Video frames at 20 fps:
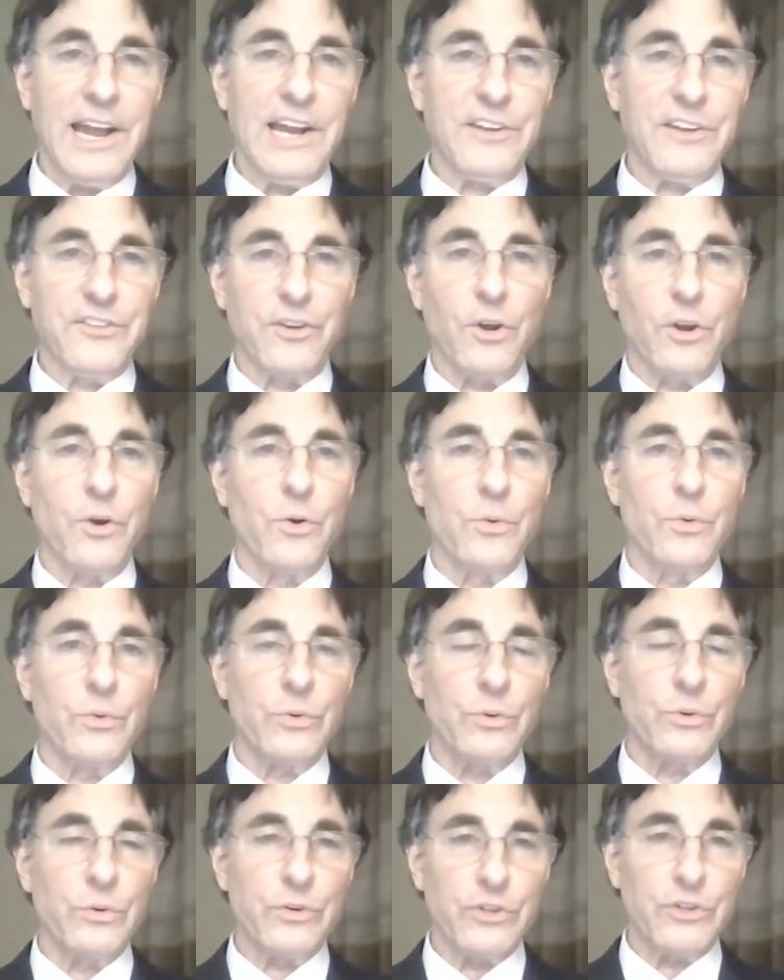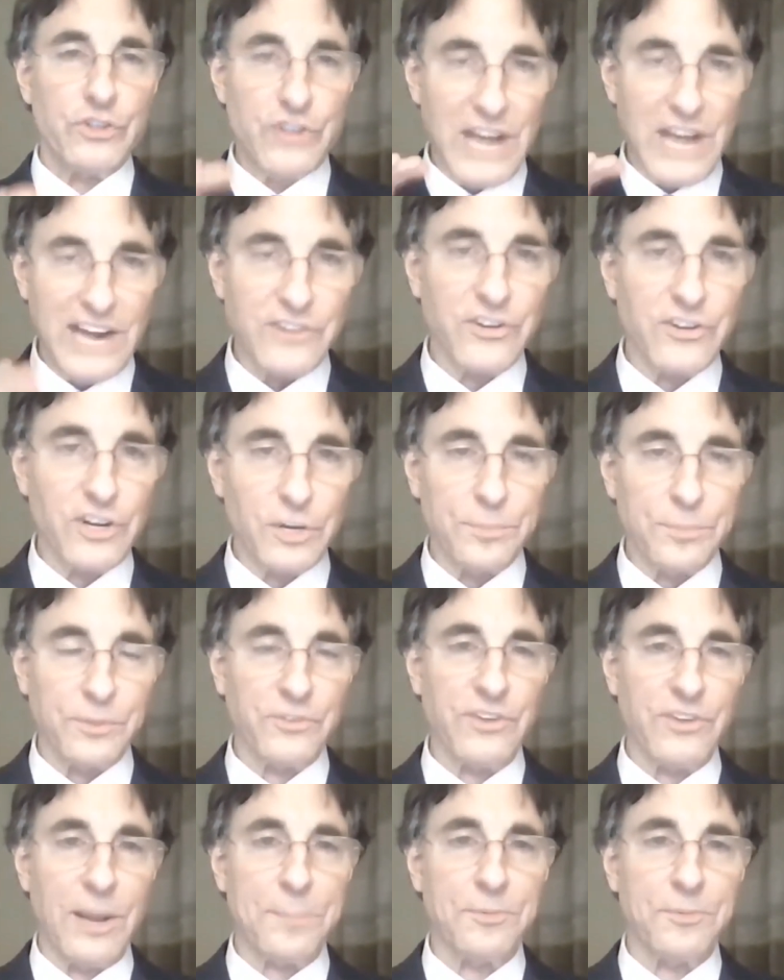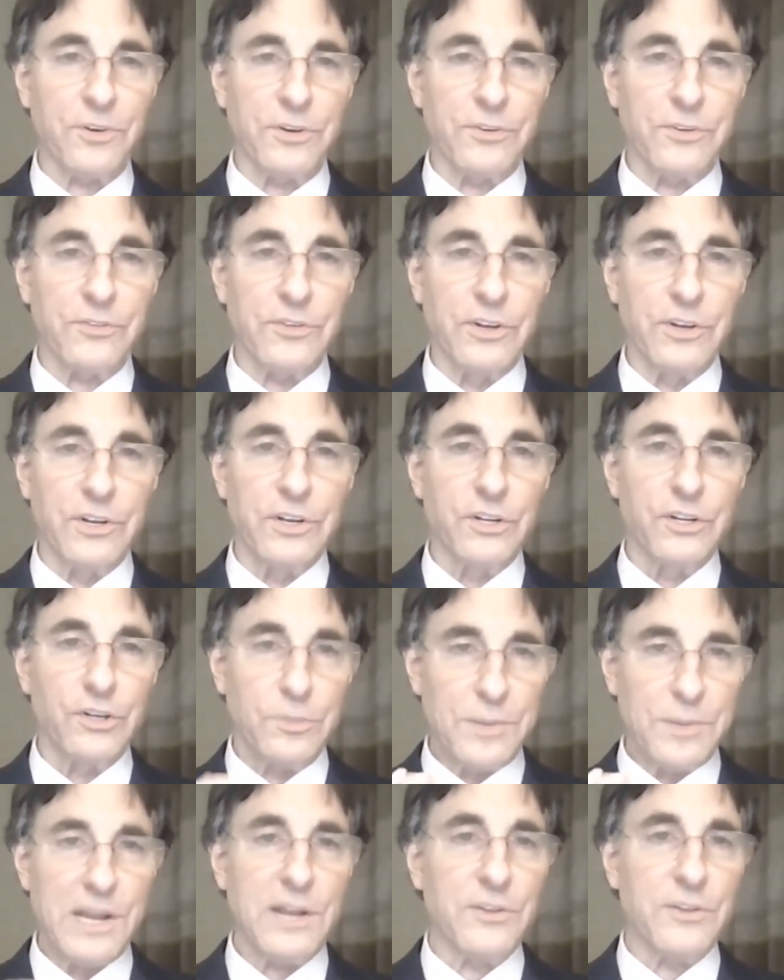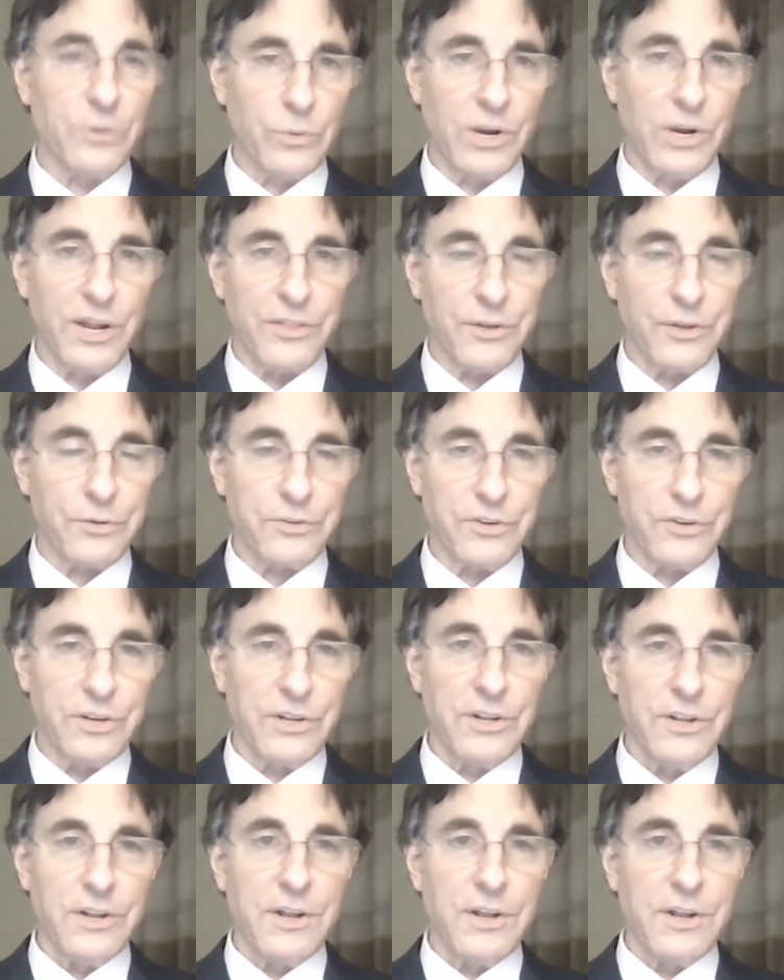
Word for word: And so changing your perceptions could be either one of those.